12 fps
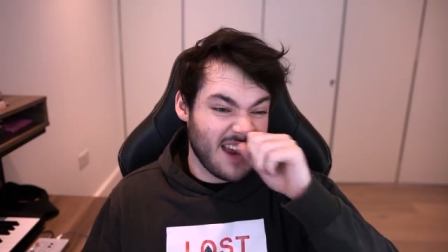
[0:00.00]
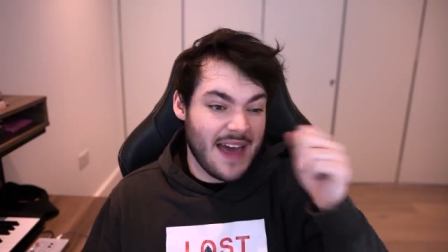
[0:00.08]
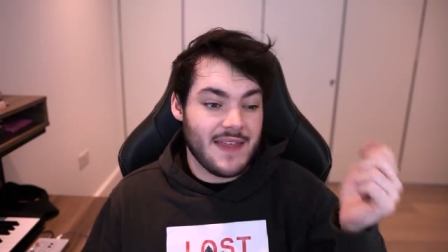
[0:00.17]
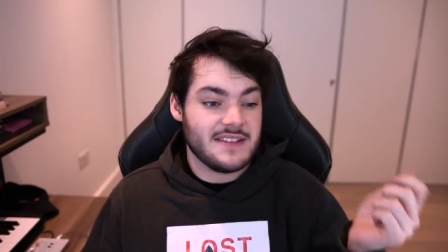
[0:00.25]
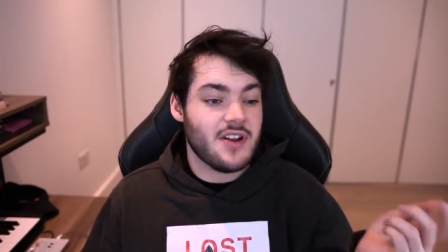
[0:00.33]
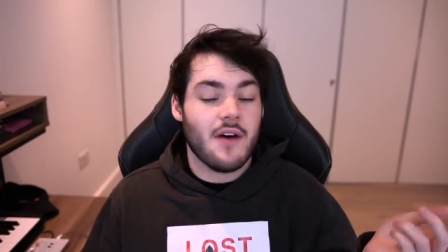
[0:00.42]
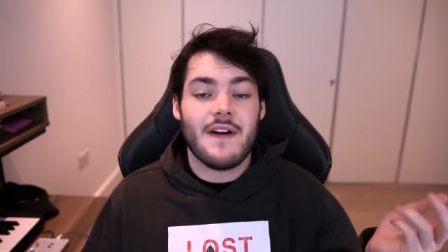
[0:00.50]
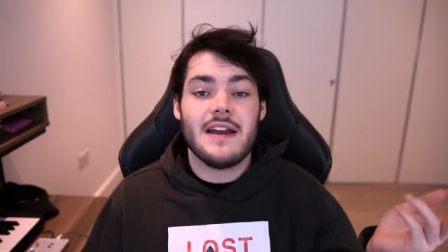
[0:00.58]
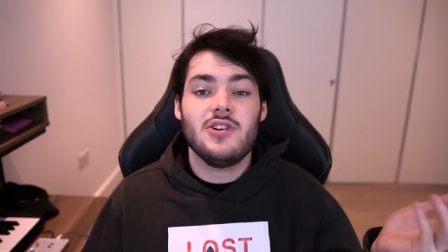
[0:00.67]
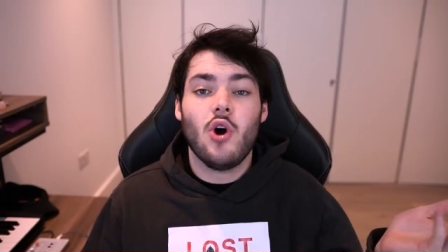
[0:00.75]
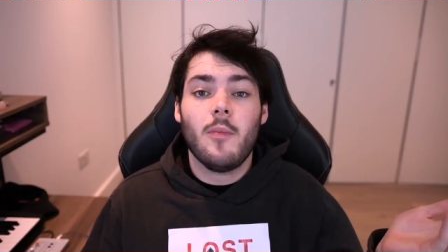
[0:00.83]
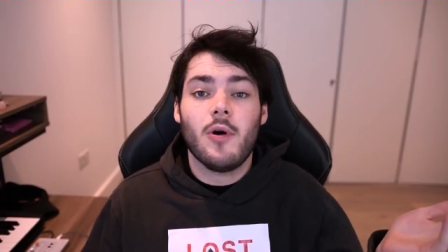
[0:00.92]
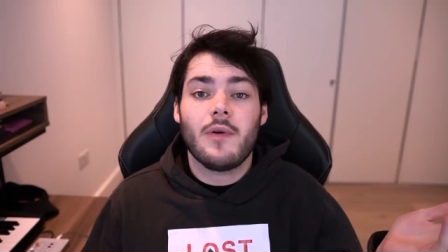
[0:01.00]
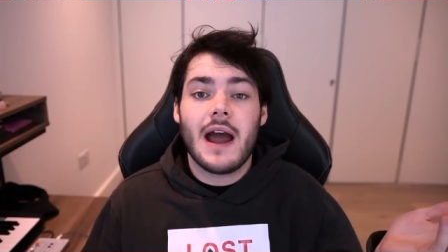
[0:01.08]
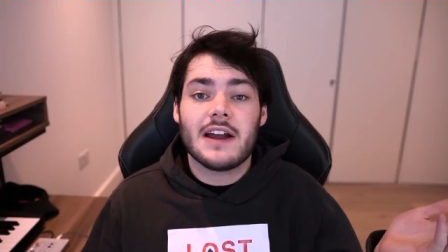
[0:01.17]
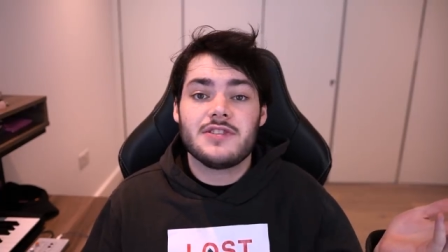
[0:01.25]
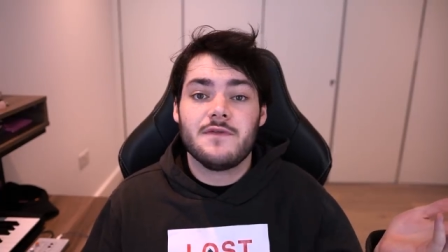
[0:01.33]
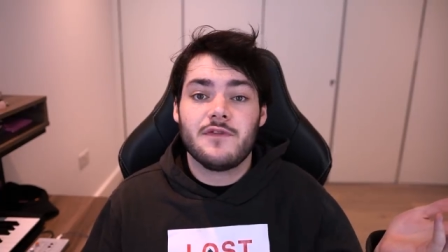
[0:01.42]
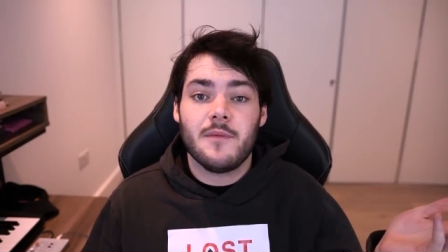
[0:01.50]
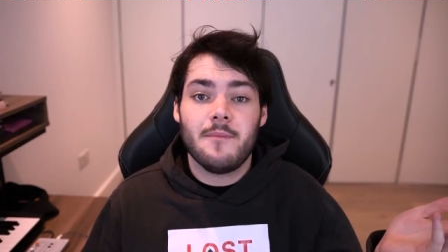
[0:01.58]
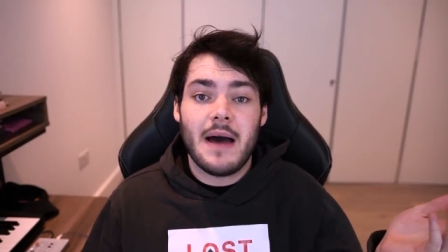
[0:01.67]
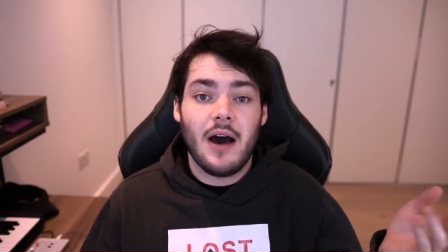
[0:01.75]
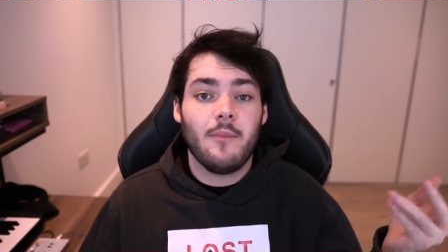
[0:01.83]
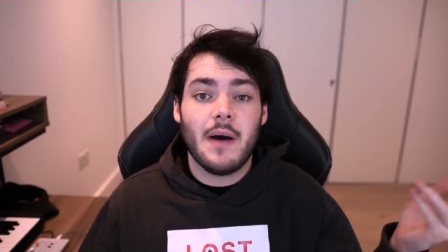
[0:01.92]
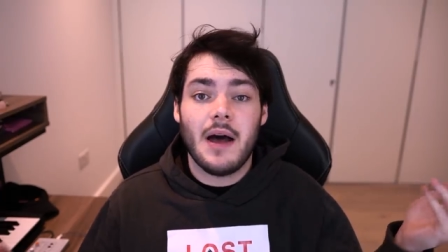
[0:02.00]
So yeah, that's not a very normal reaction from Belle,